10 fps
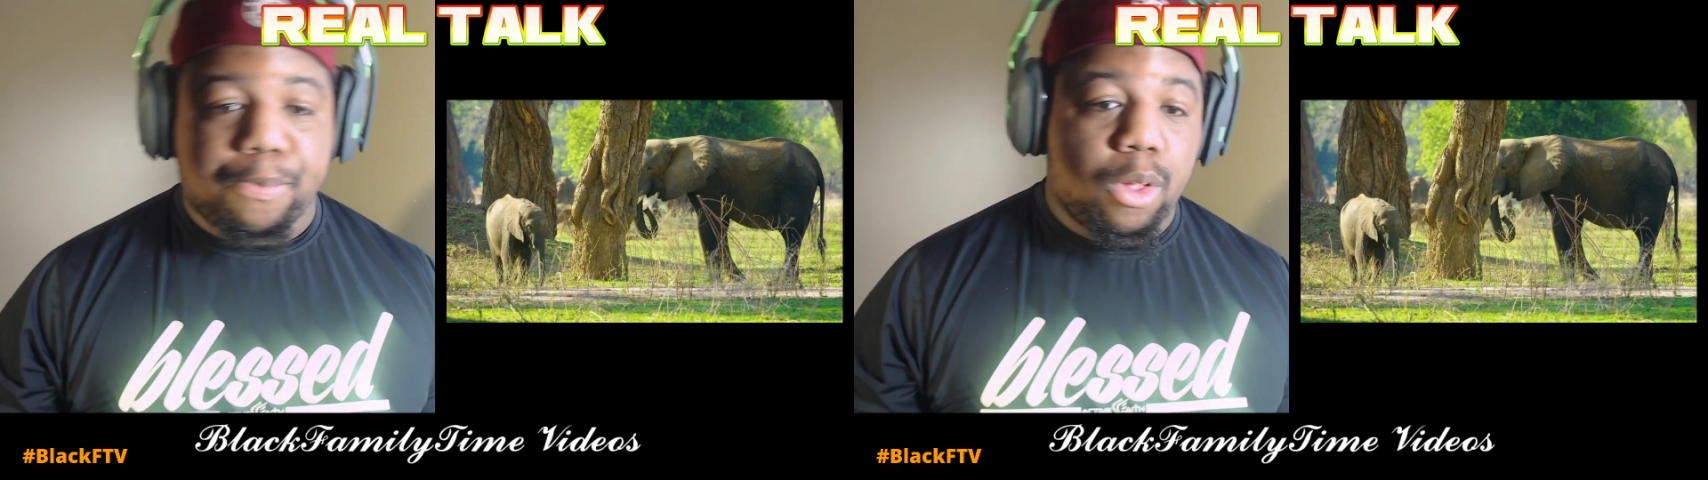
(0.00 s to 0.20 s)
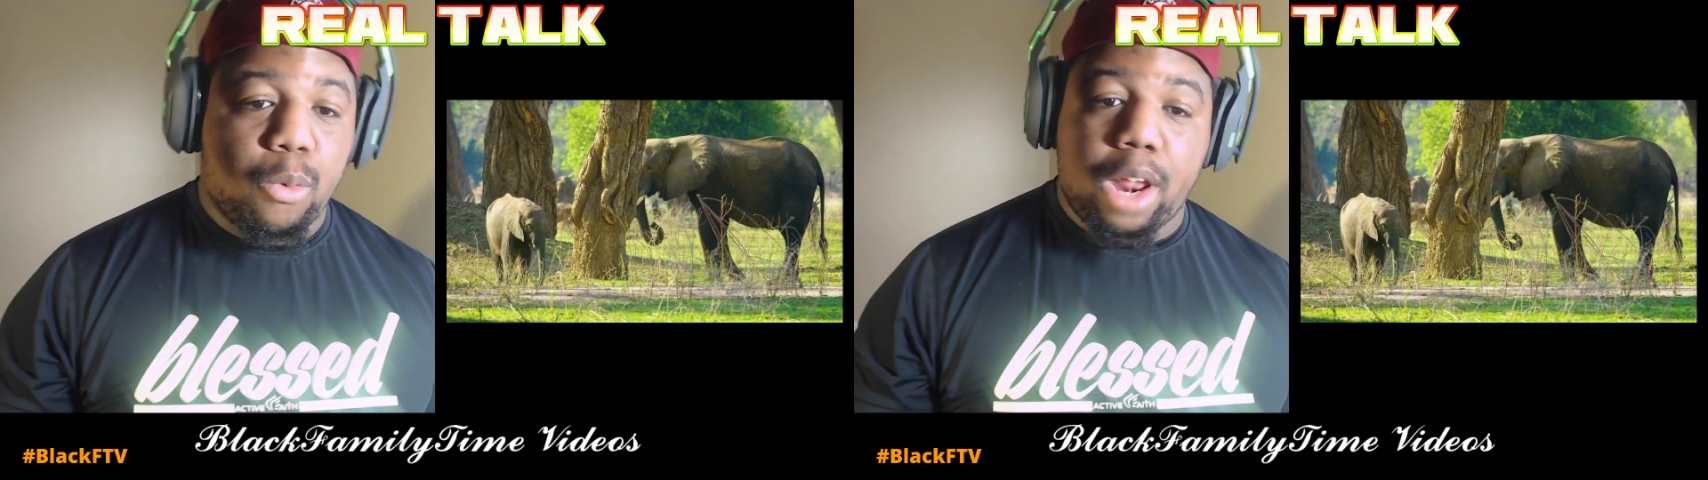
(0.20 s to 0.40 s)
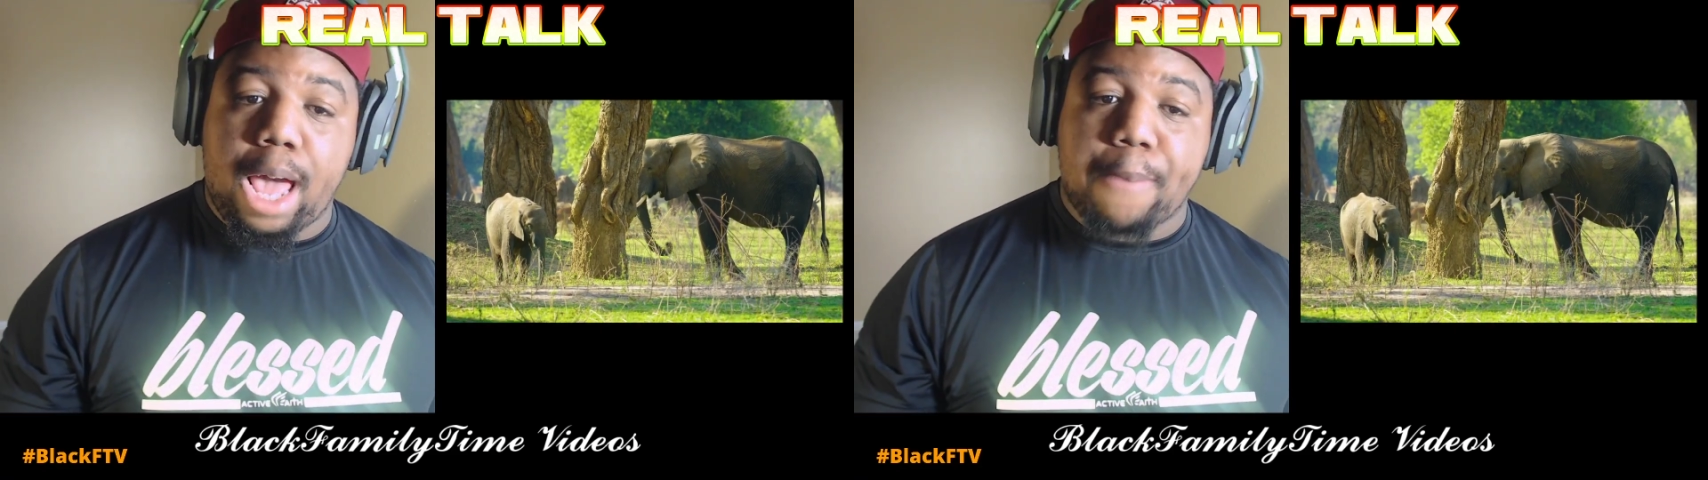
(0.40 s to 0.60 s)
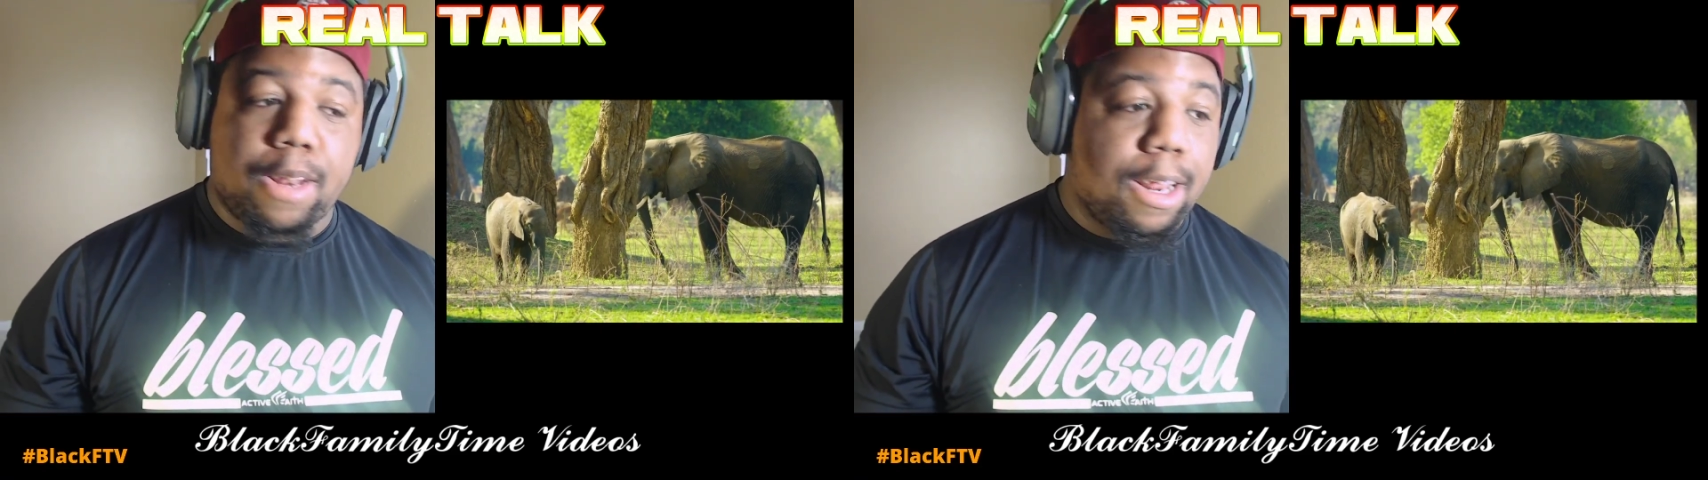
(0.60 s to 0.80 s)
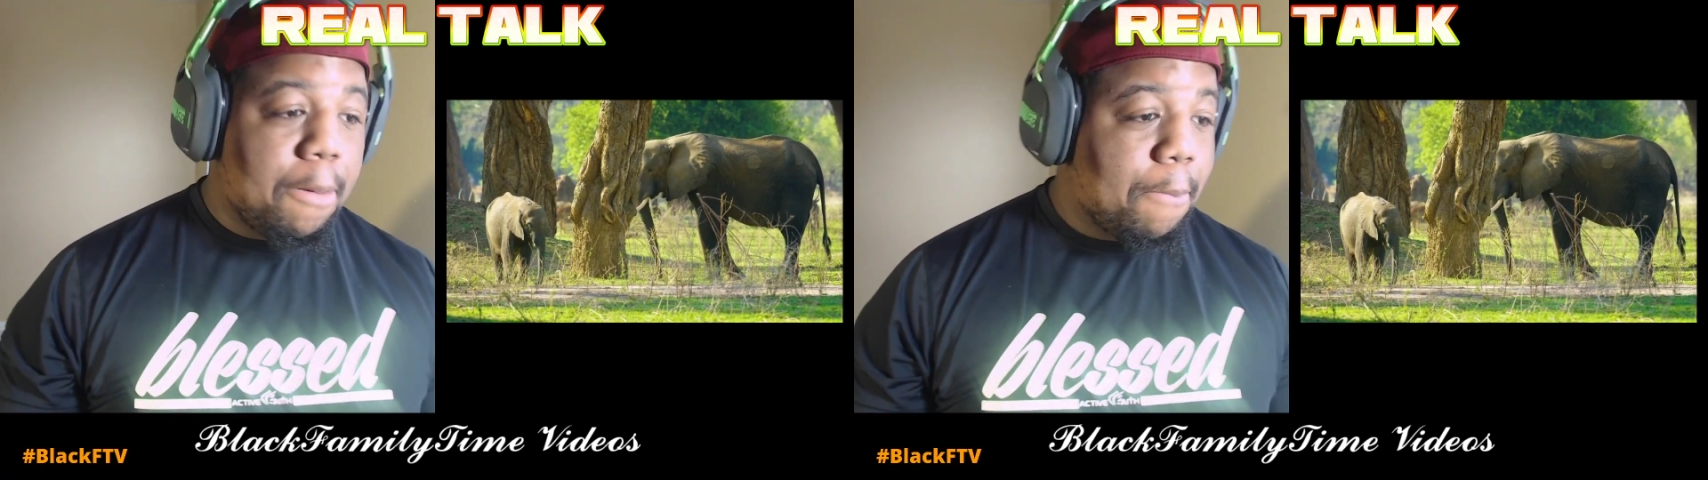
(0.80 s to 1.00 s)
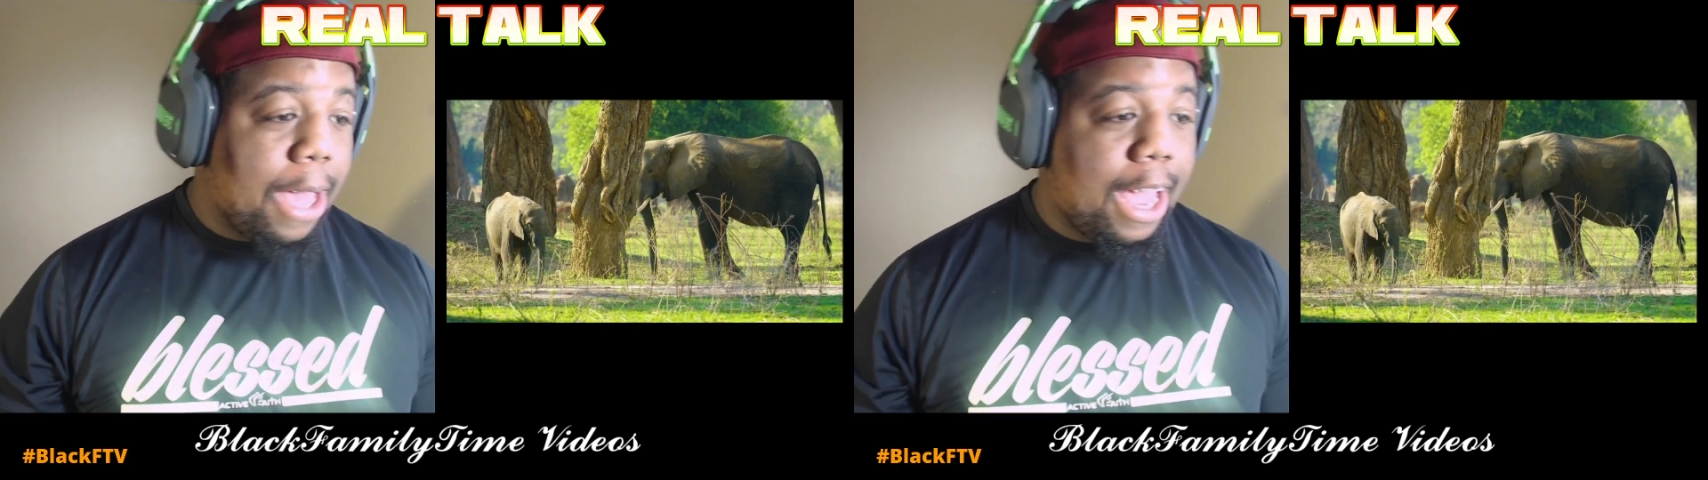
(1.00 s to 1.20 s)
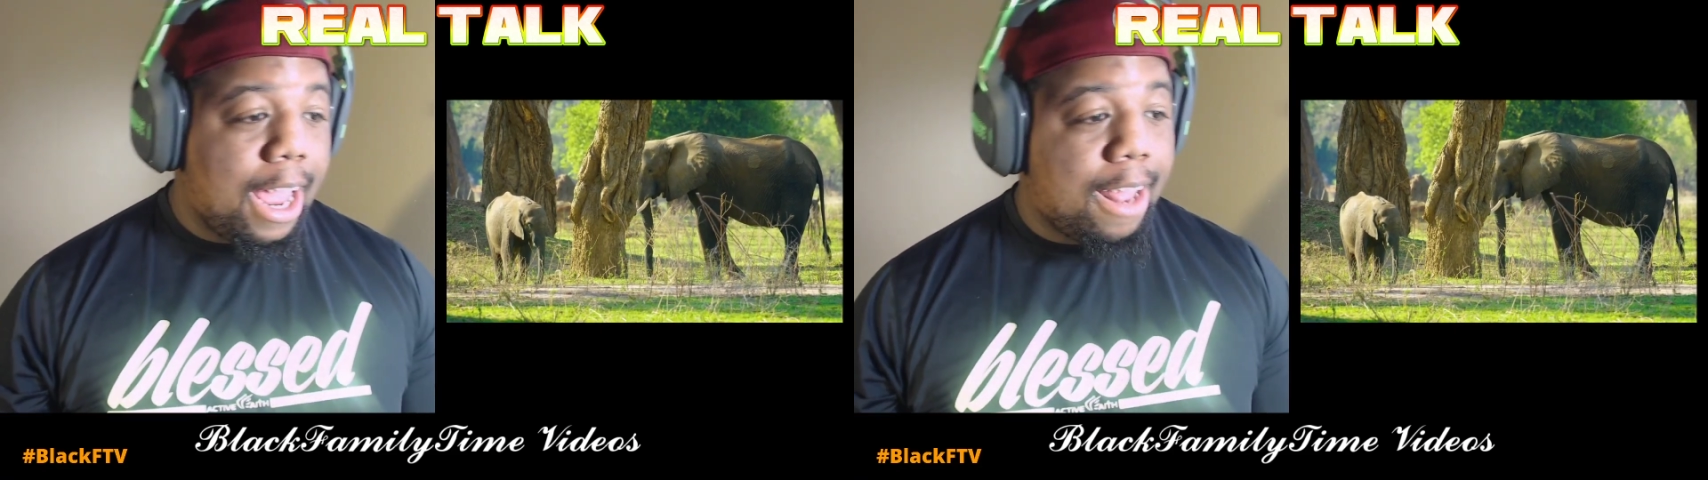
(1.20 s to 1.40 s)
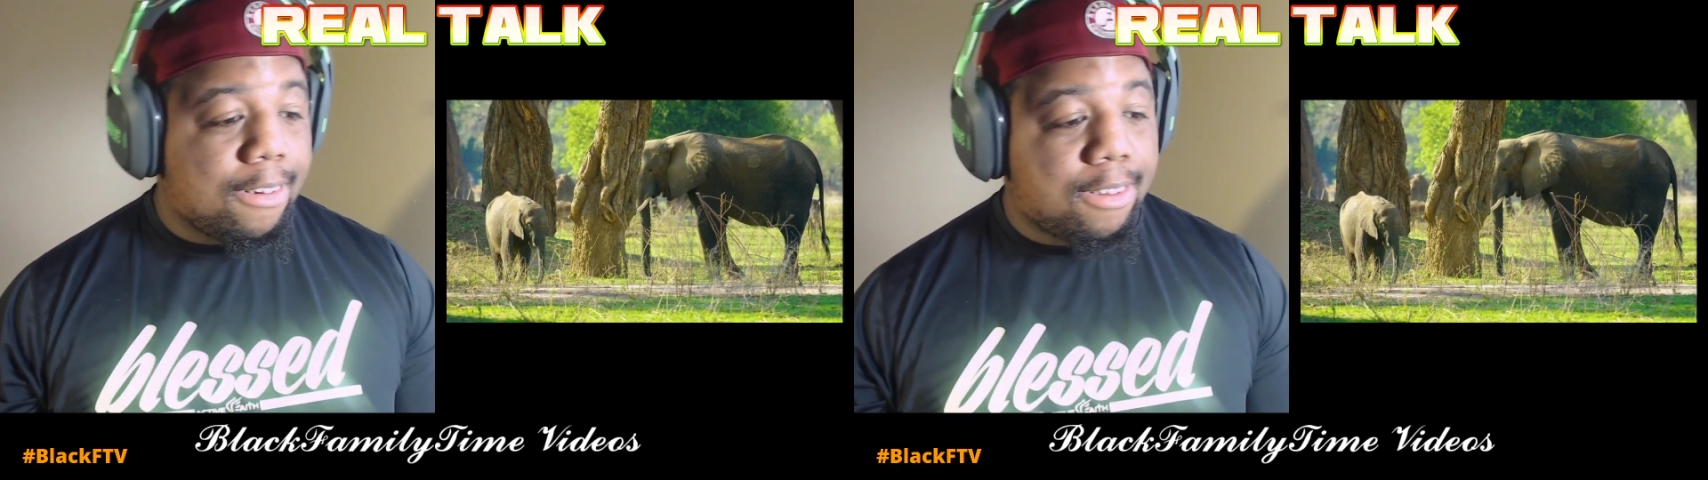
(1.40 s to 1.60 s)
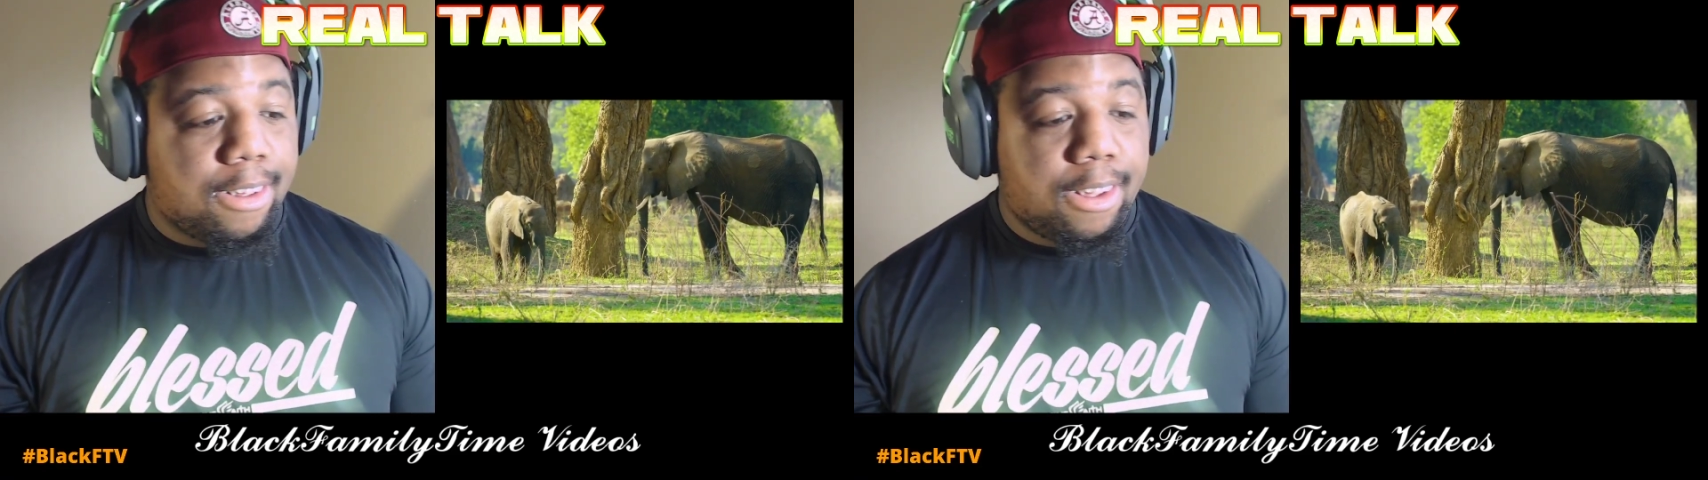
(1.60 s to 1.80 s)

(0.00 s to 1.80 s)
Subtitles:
what happened in the past,